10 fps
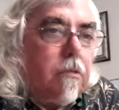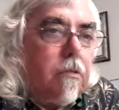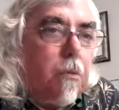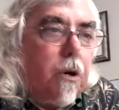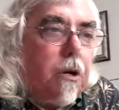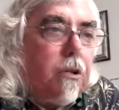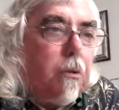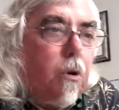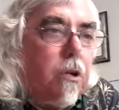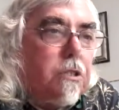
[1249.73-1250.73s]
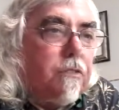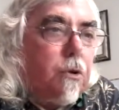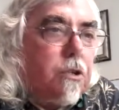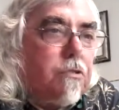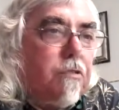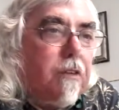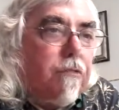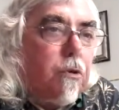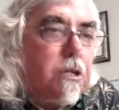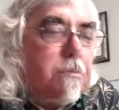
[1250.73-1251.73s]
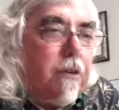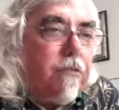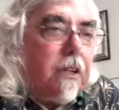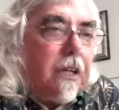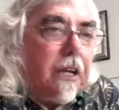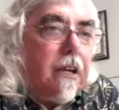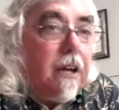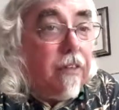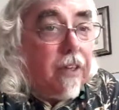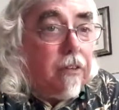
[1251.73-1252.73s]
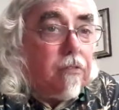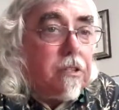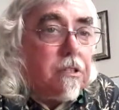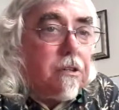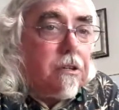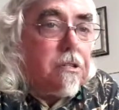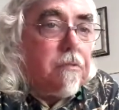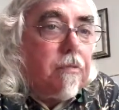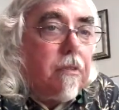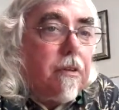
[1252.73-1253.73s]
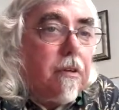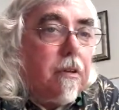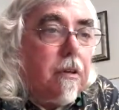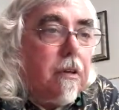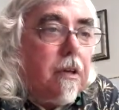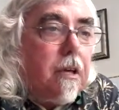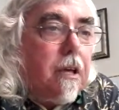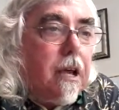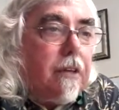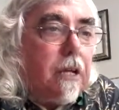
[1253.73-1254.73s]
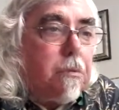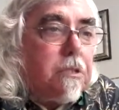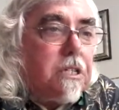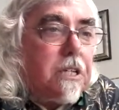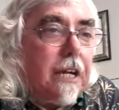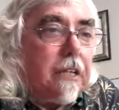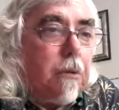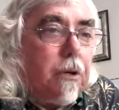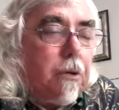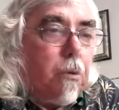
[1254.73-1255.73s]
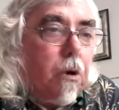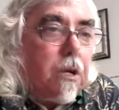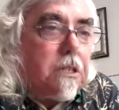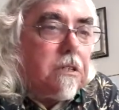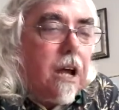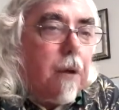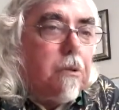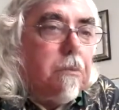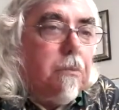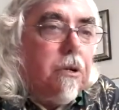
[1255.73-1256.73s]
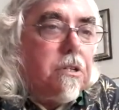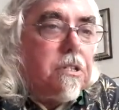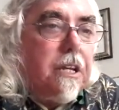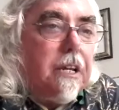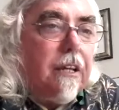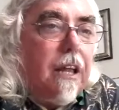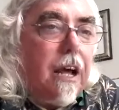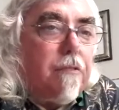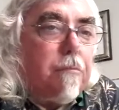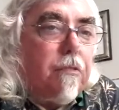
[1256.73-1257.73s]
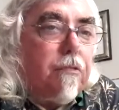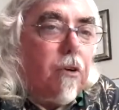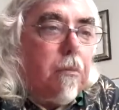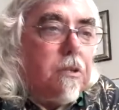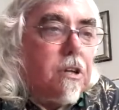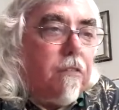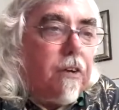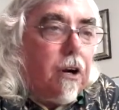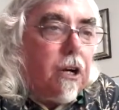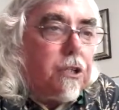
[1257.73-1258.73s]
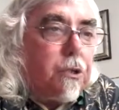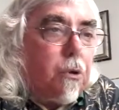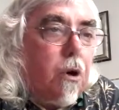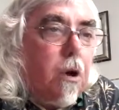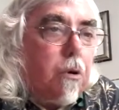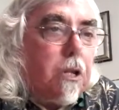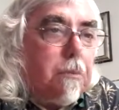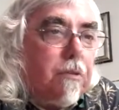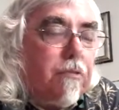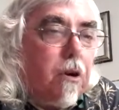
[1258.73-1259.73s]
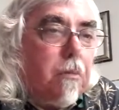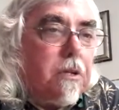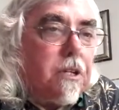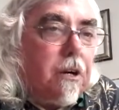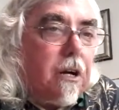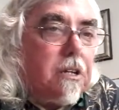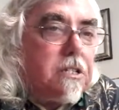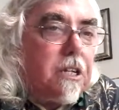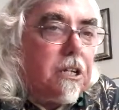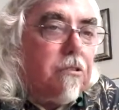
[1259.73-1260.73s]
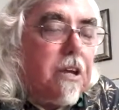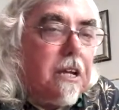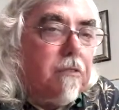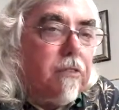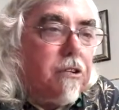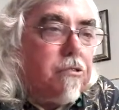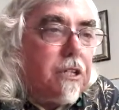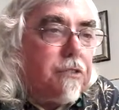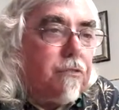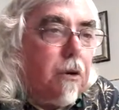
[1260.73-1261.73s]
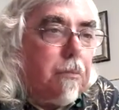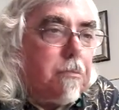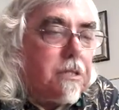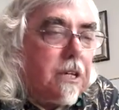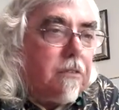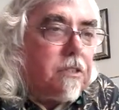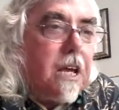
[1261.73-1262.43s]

The work on the walls, of course, reinforced my feeling, and then the visitors. And that was exactly what it was. I was immersed in a live performance of an art show where the performers and artists had creatively transformed themselves